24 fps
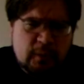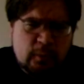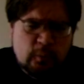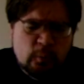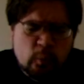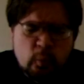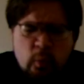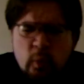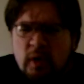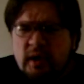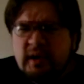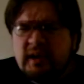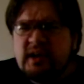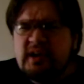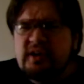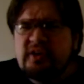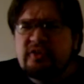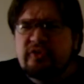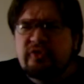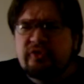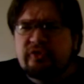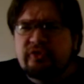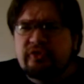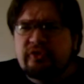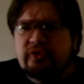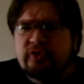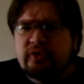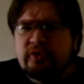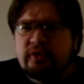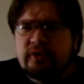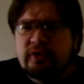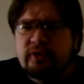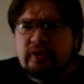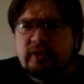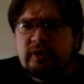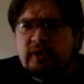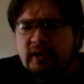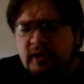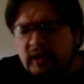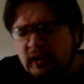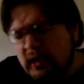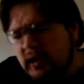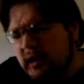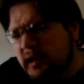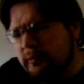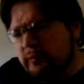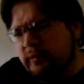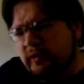What is...
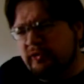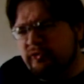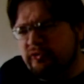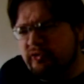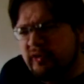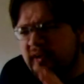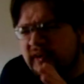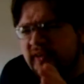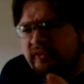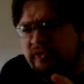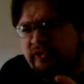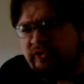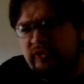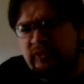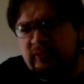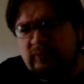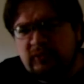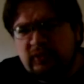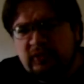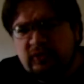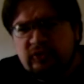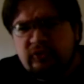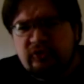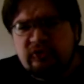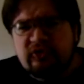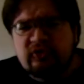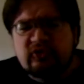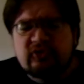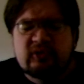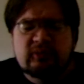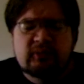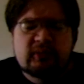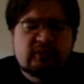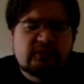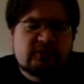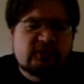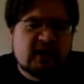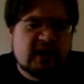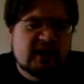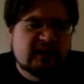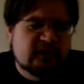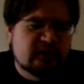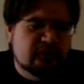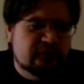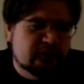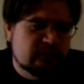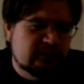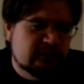I want to try and simplify
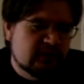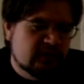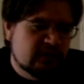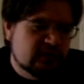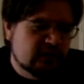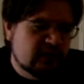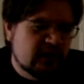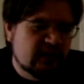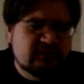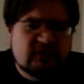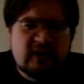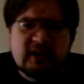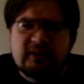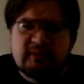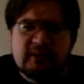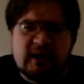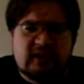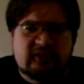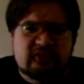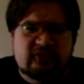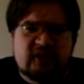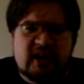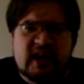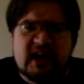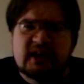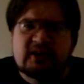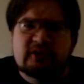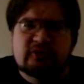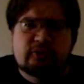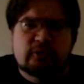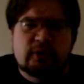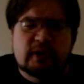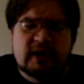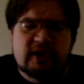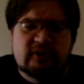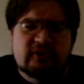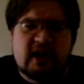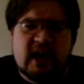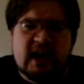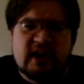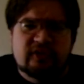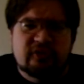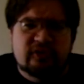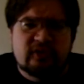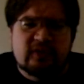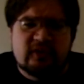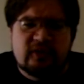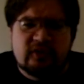this from the... I've done about 10, 20
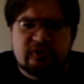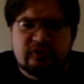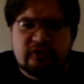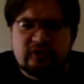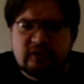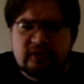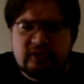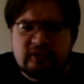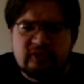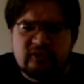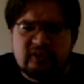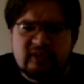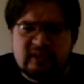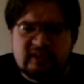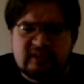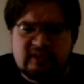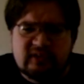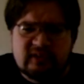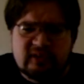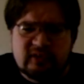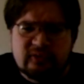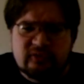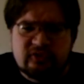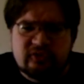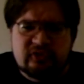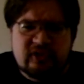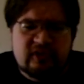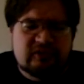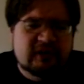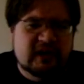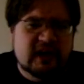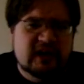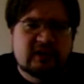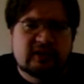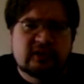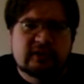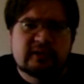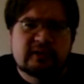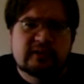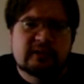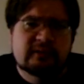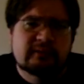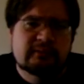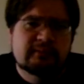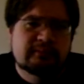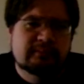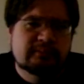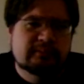takes of this, and it was like, you know, 7, 8
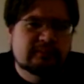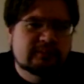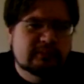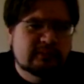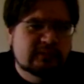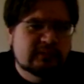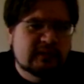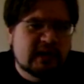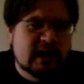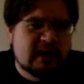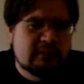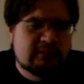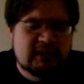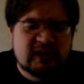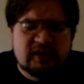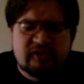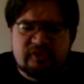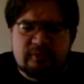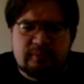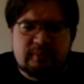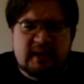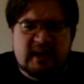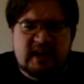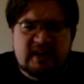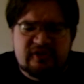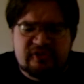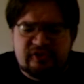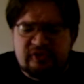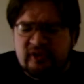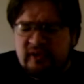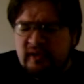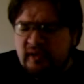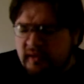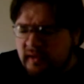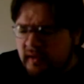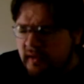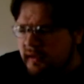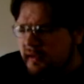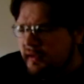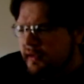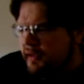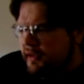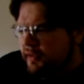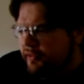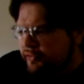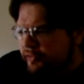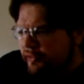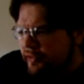minutes apiece.
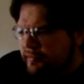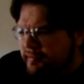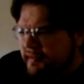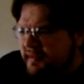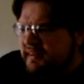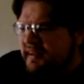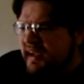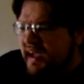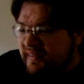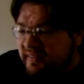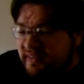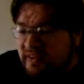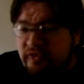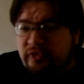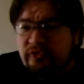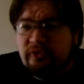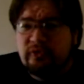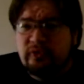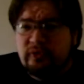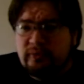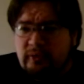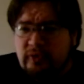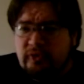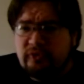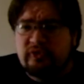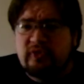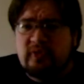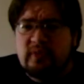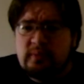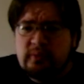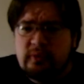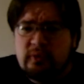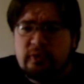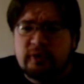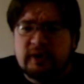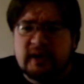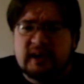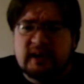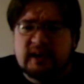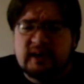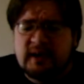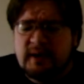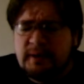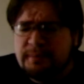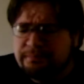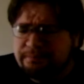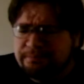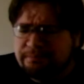So I've been at this for most of the morning.
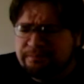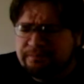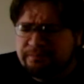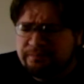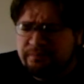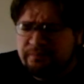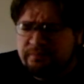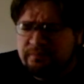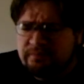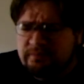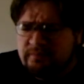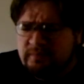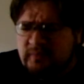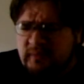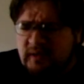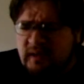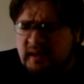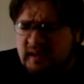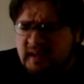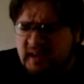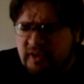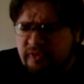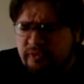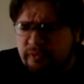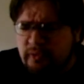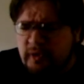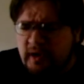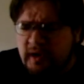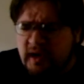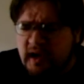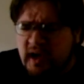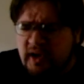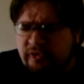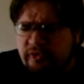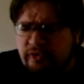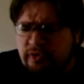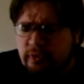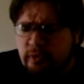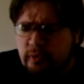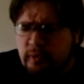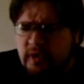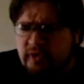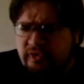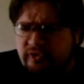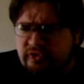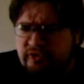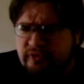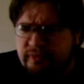Here's where I ask you a
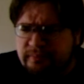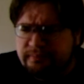question.